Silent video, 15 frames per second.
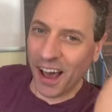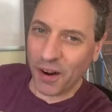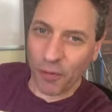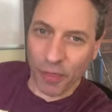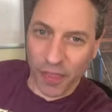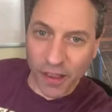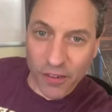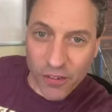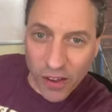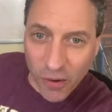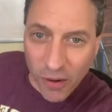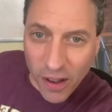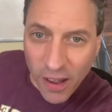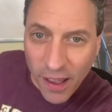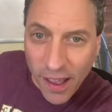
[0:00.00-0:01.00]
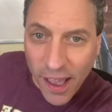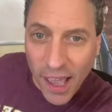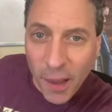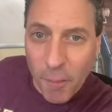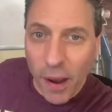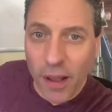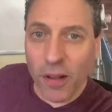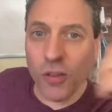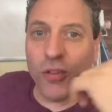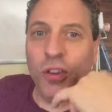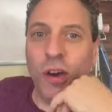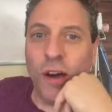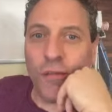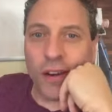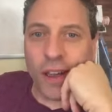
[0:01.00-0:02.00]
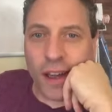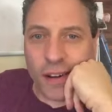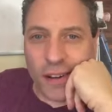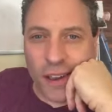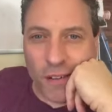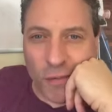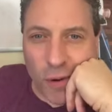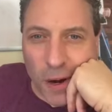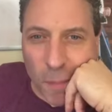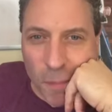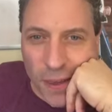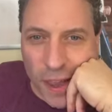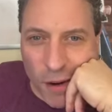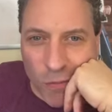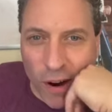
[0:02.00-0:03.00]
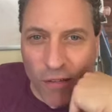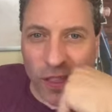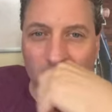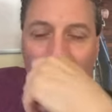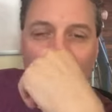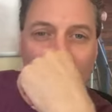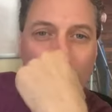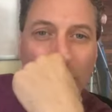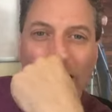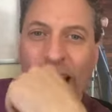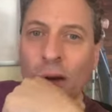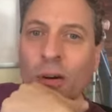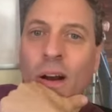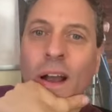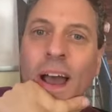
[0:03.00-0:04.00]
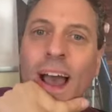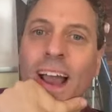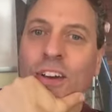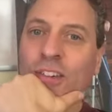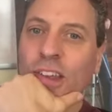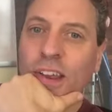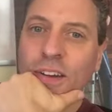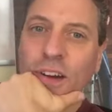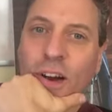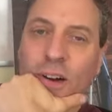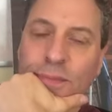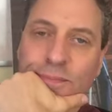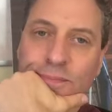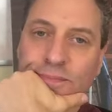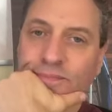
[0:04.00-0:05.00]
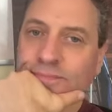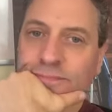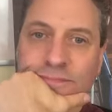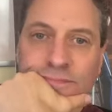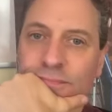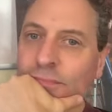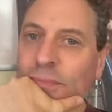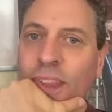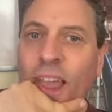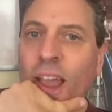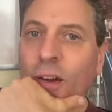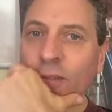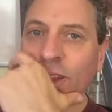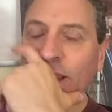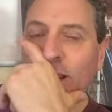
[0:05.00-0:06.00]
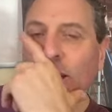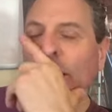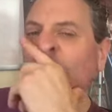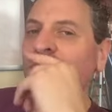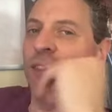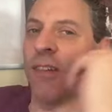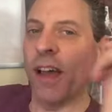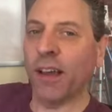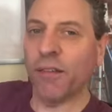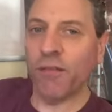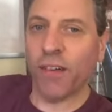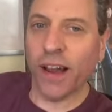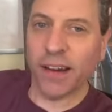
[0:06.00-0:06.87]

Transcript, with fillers: I don't think so. Hey, Michael, do you have any idea of what a P A roughly makes per hour? Actually, I don't. I really don't. I should. I could